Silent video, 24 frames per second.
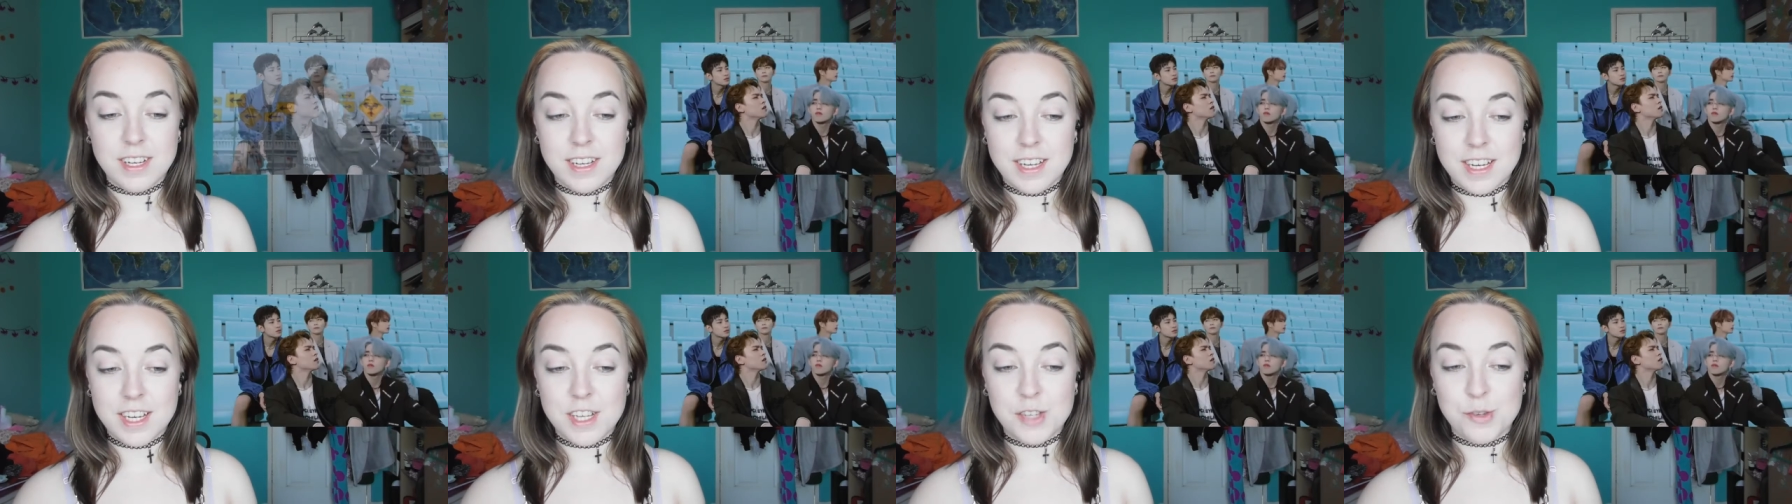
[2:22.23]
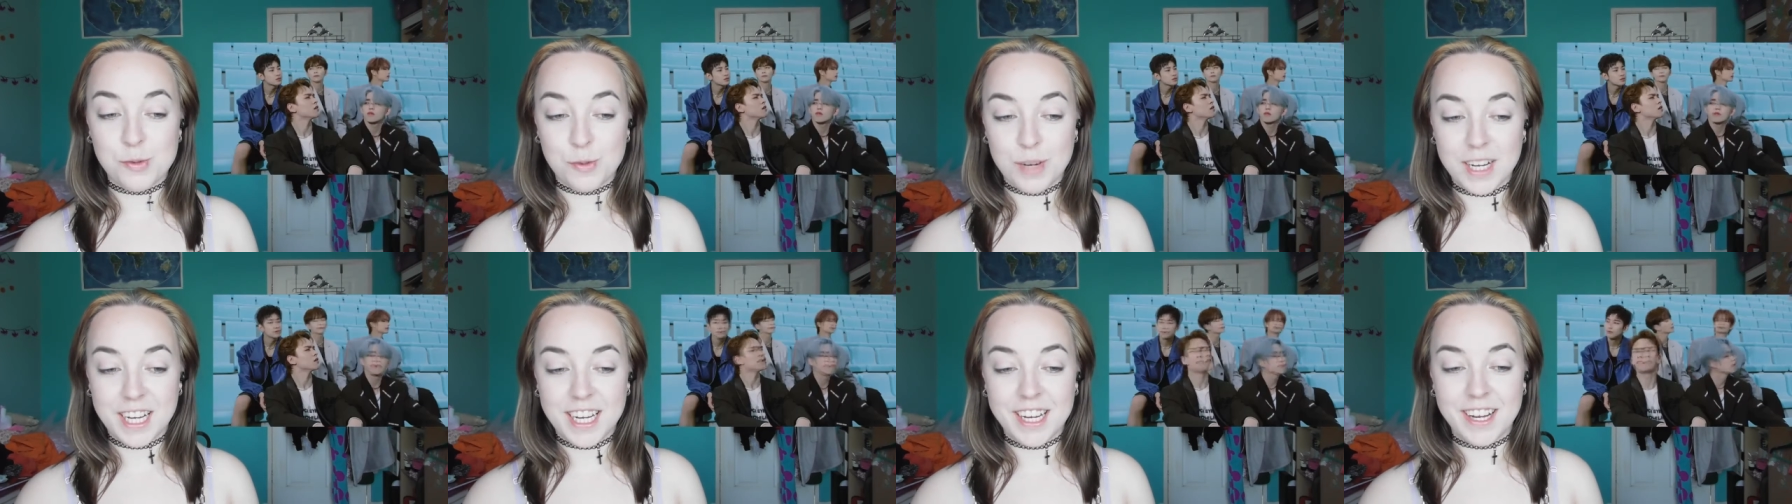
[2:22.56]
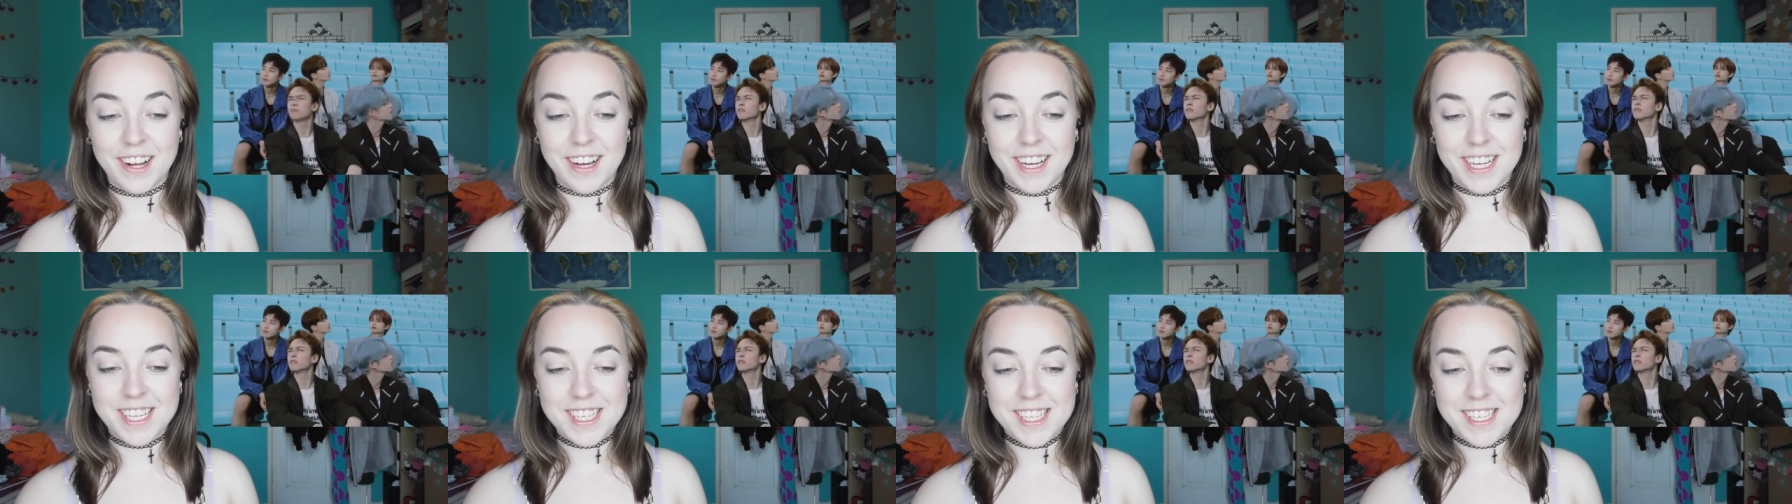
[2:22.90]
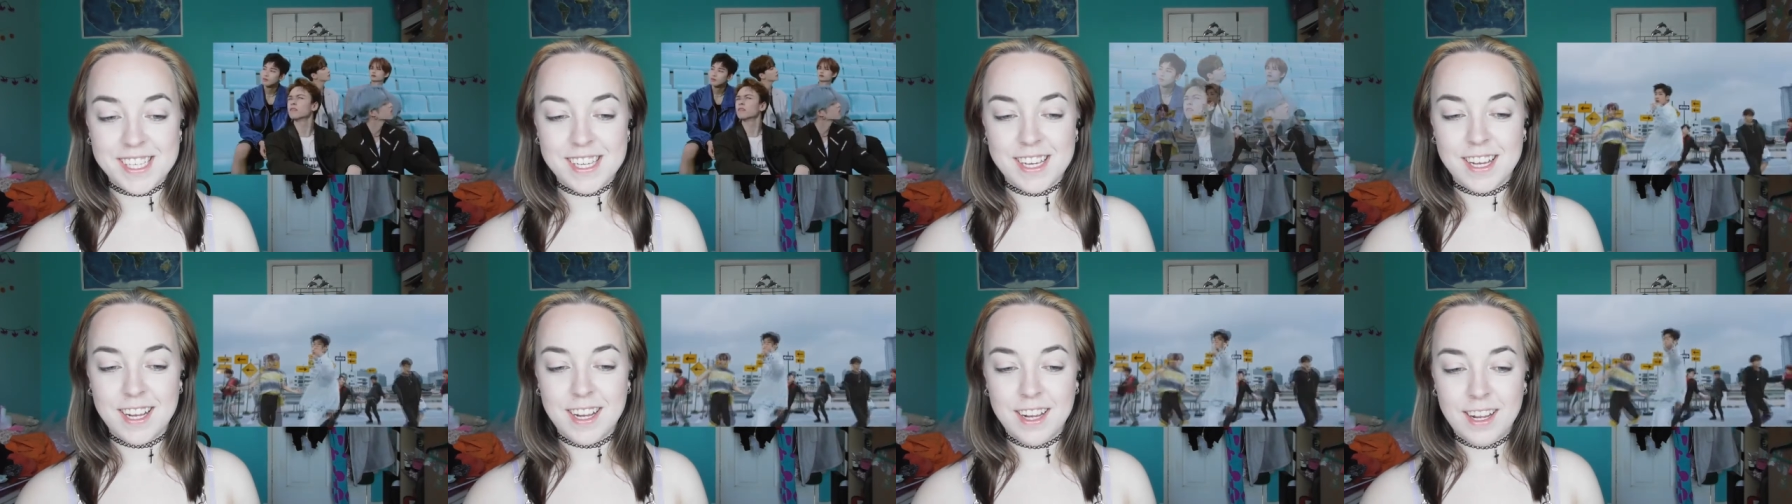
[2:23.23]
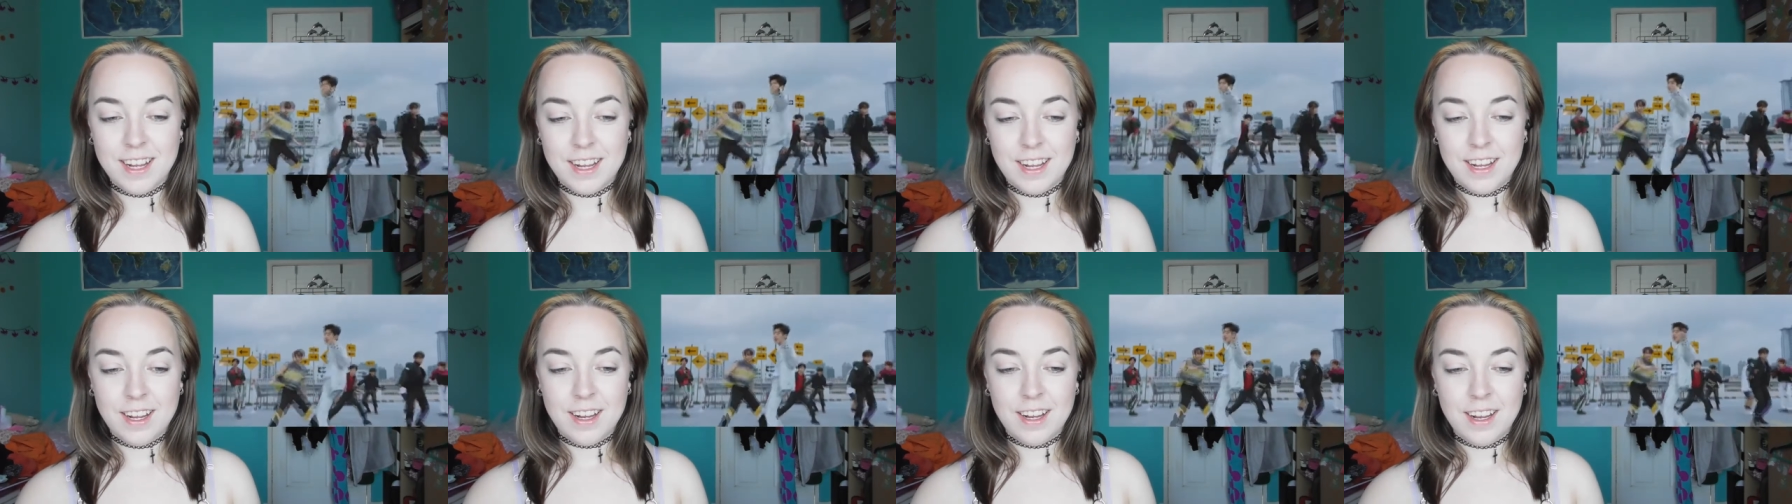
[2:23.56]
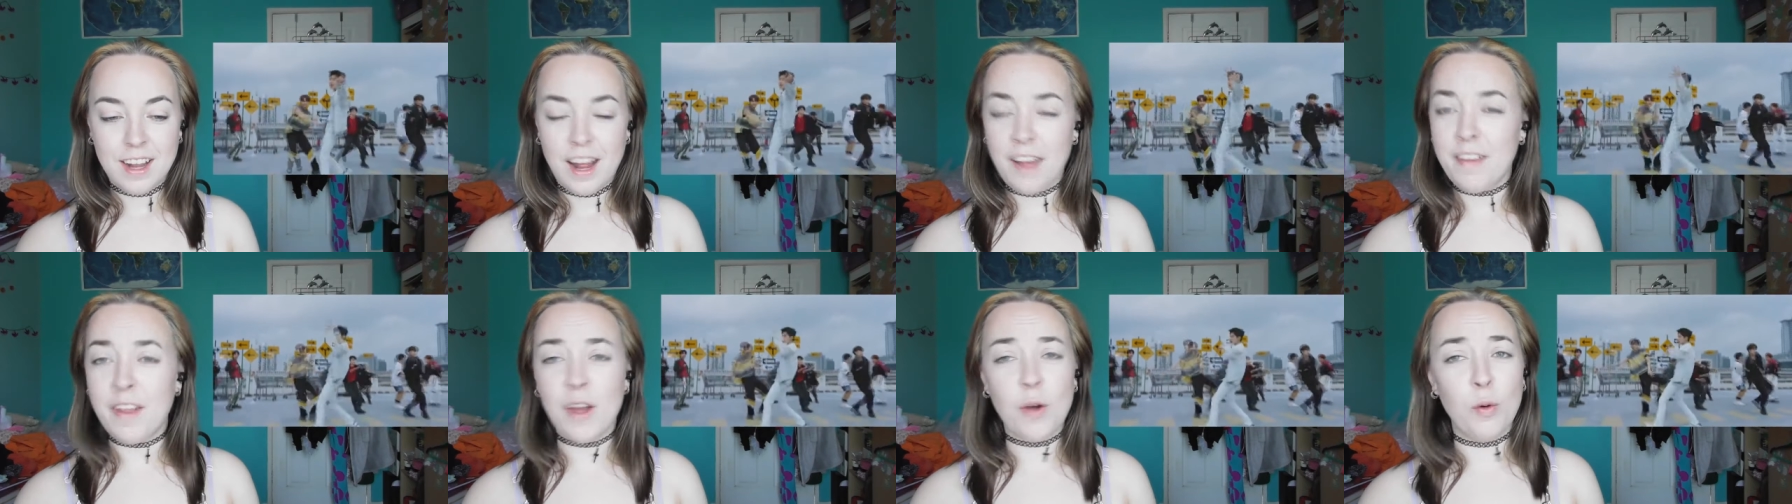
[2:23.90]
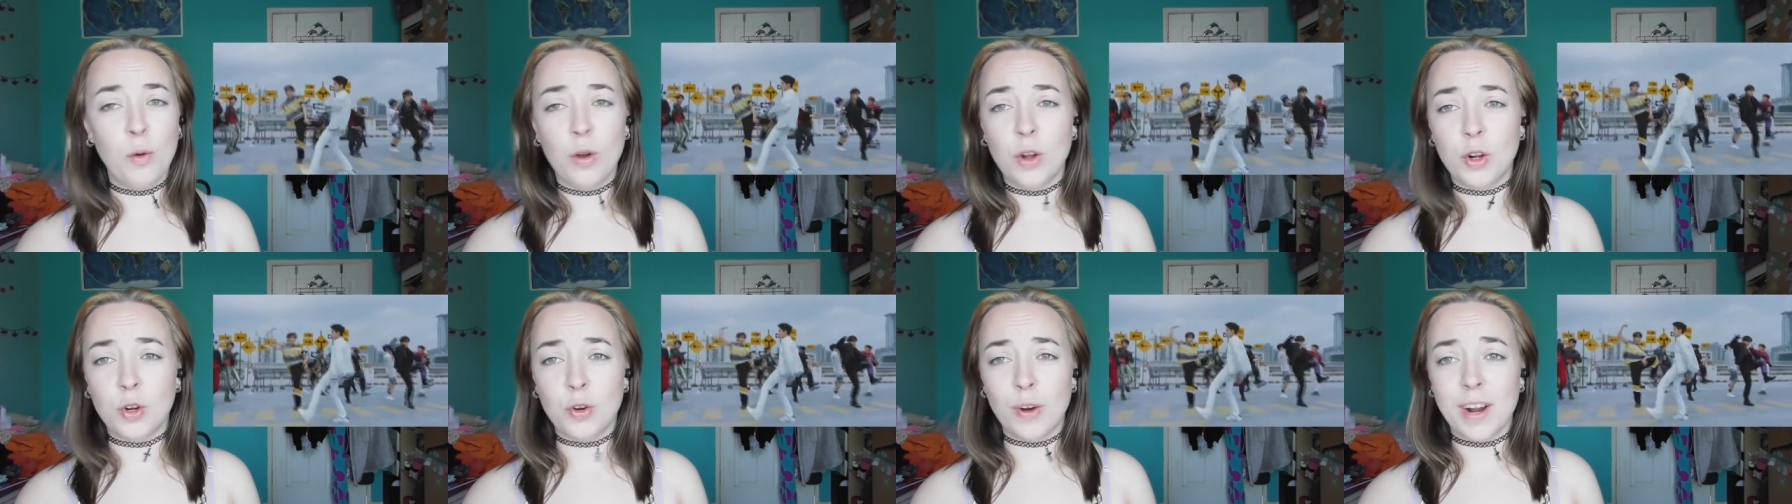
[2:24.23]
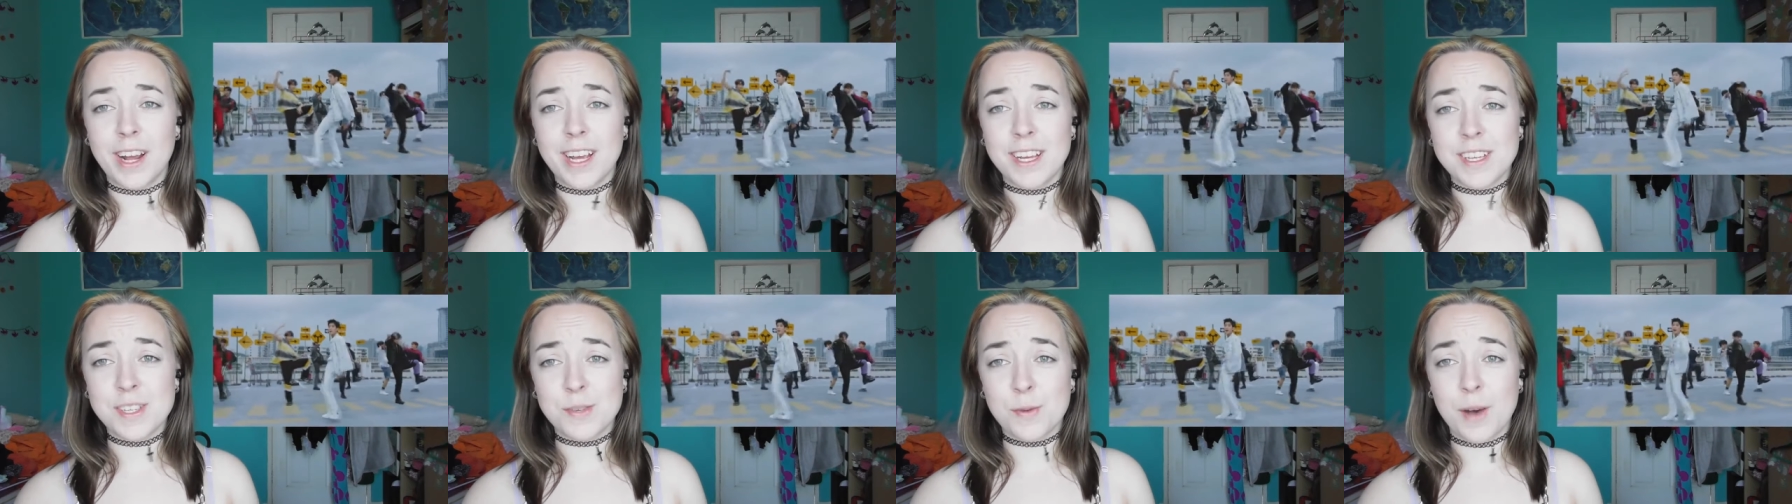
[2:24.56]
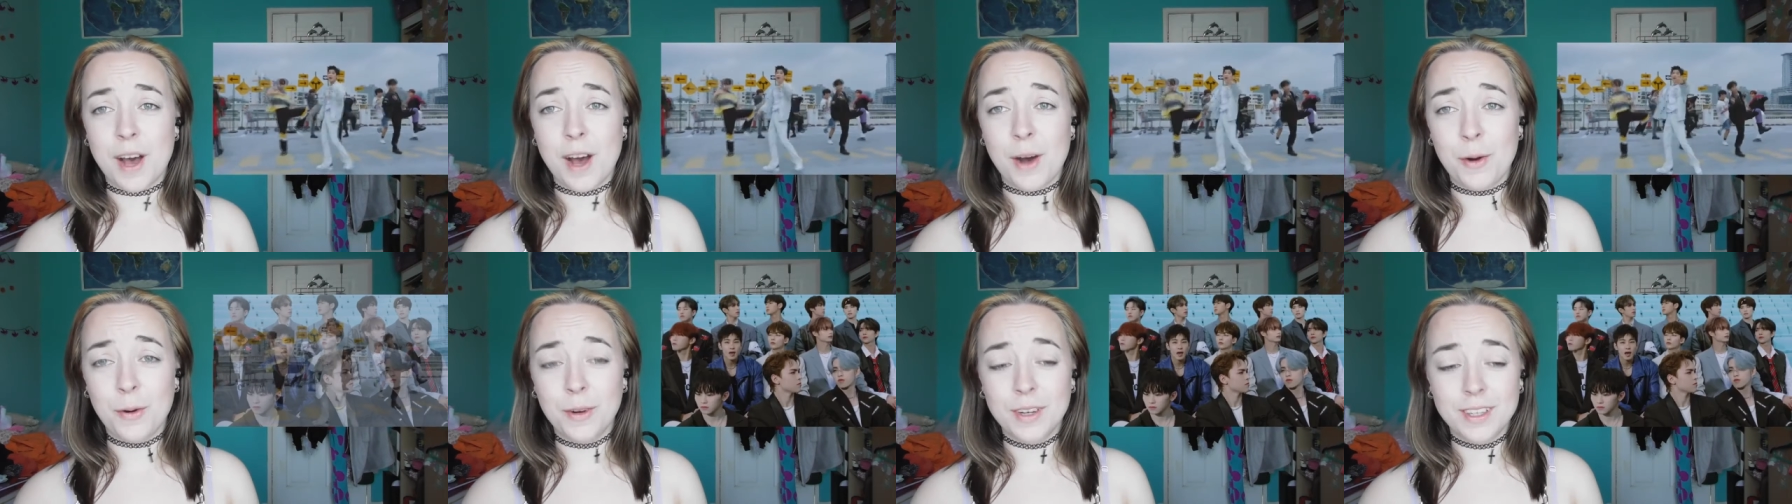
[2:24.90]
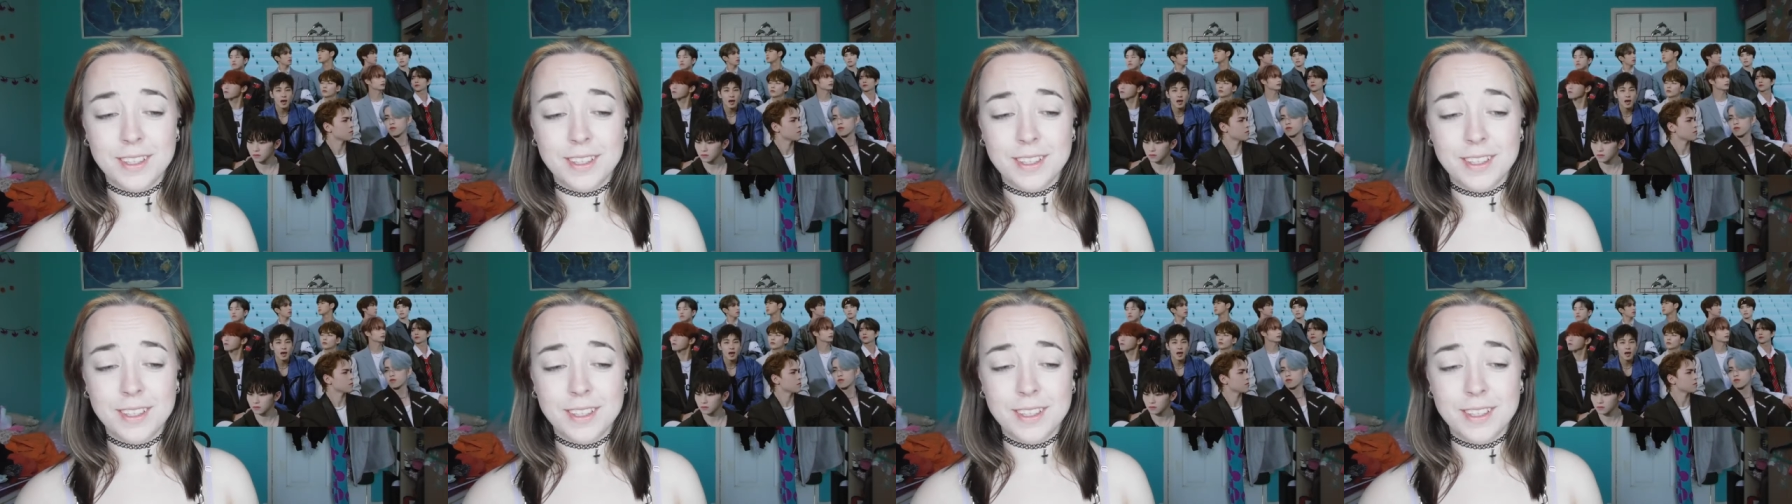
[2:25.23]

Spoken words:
is really nice, and they all look great as well.